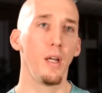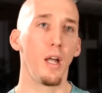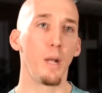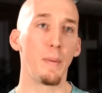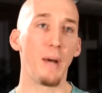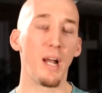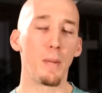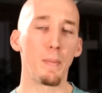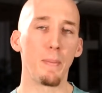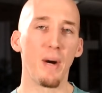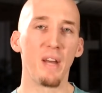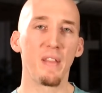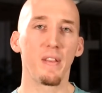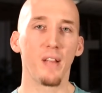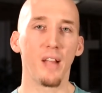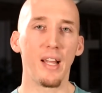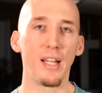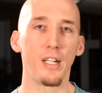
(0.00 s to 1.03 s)
And about a
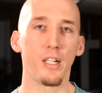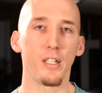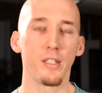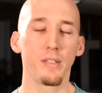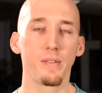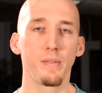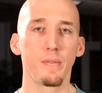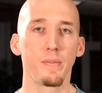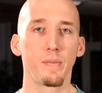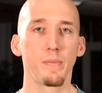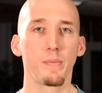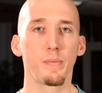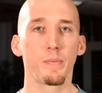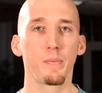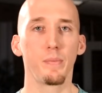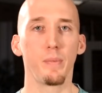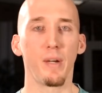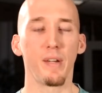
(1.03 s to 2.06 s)
month later,
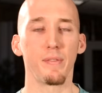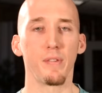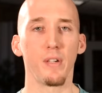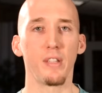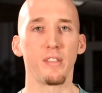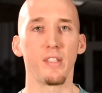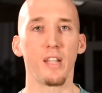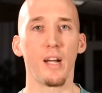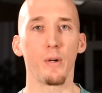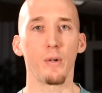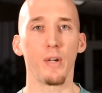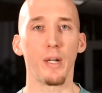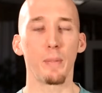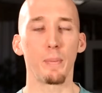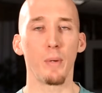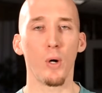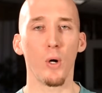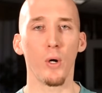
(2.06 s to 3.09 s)
my friends and I were
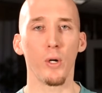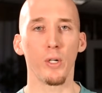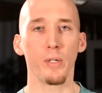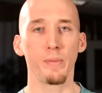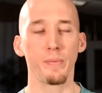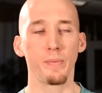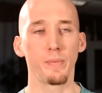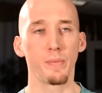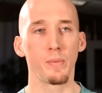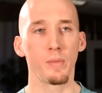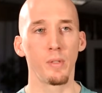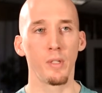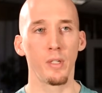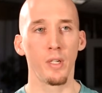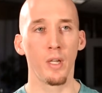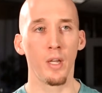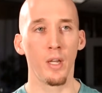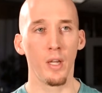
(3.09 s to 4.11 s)
at a bar,
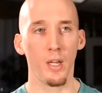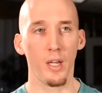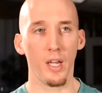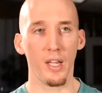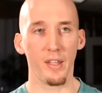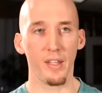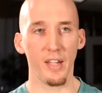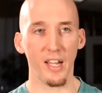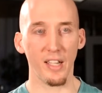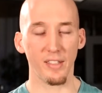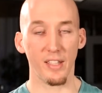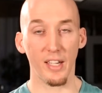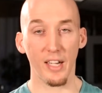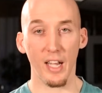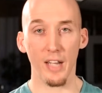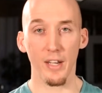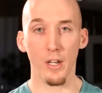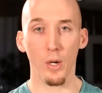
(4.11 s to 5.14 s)
and the next
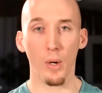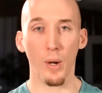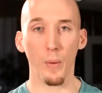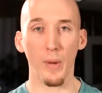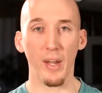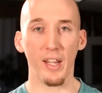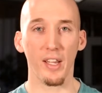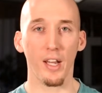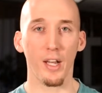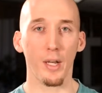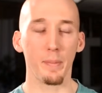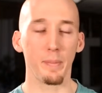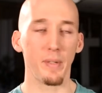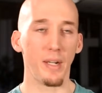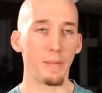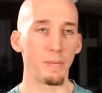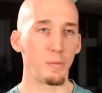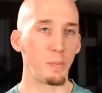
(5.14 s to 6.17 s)
thing I know, I wake
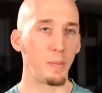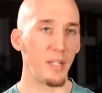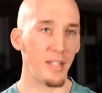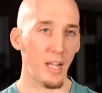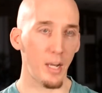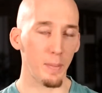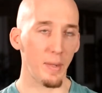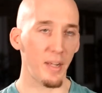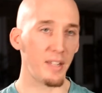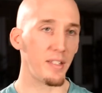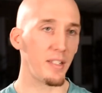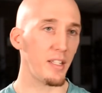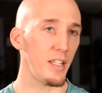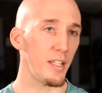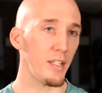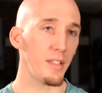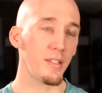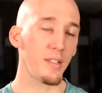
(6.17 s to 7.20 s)
up and I'm spitting out my
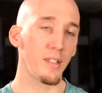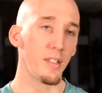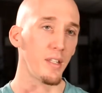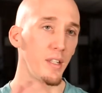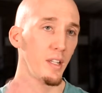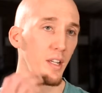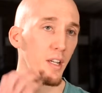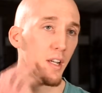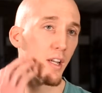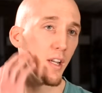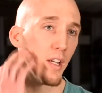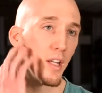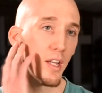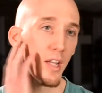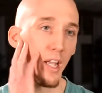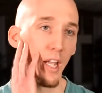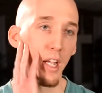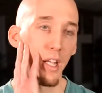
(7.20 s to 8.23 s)
teeth,
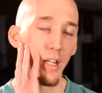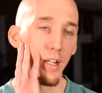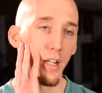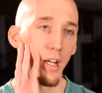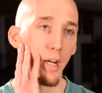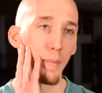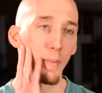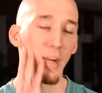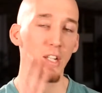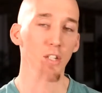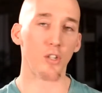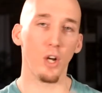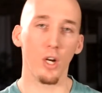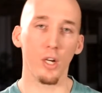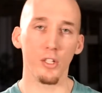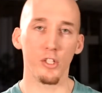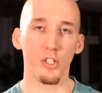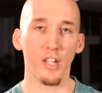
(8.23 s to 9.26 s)
and my
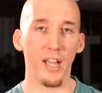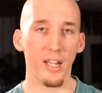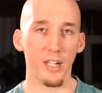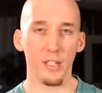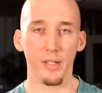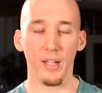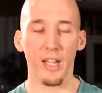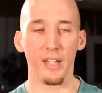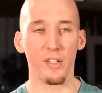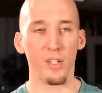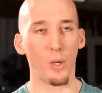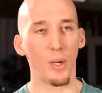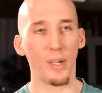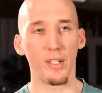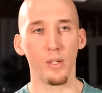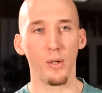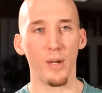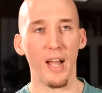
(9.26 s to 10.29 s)
jaw is shattered. I had
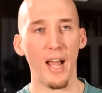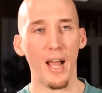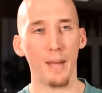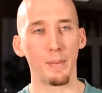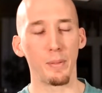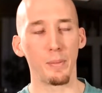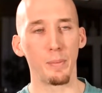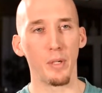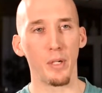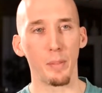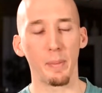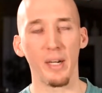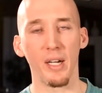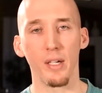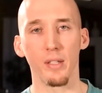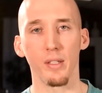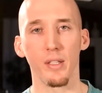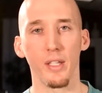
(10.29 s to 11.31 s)
no idea what happened, but
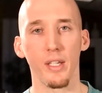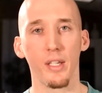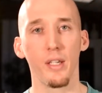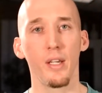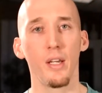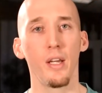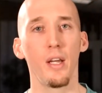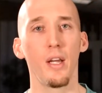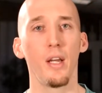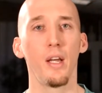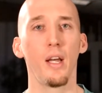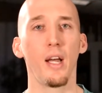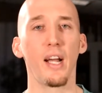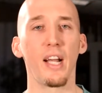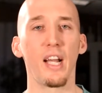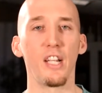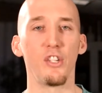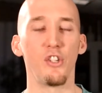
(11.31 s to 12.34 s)
apparently
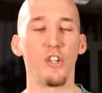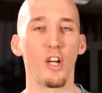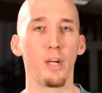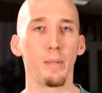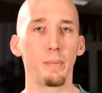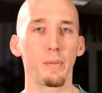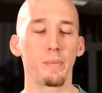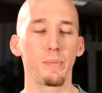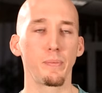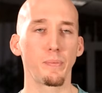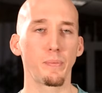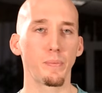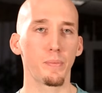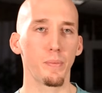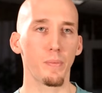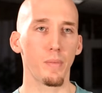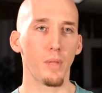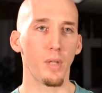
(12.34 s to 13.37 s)
I got jumped,
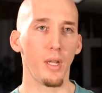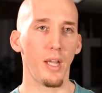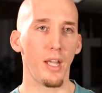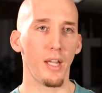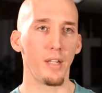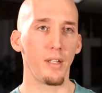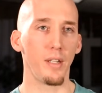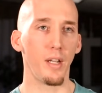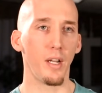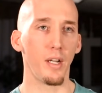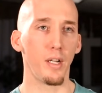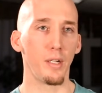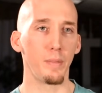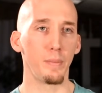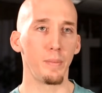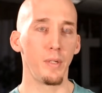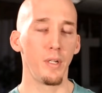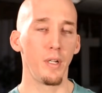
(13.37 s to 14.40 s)
and
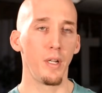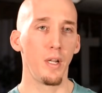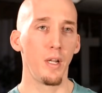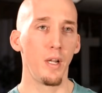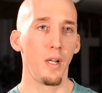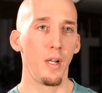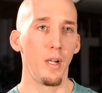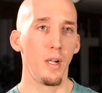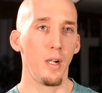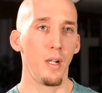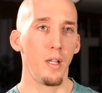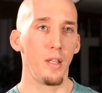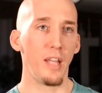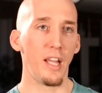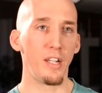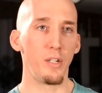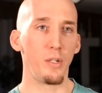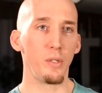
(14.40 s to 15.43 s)

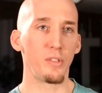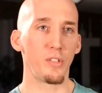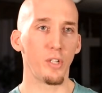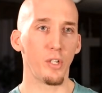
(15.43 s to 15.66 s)
they had to do